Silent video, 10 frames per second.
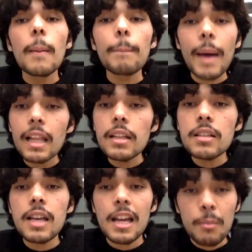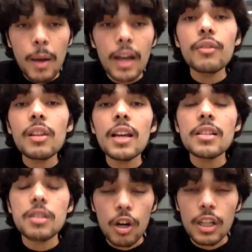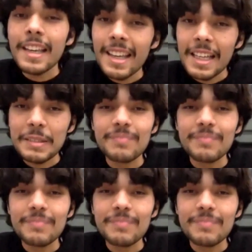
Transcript: Balance and mindfulness are key.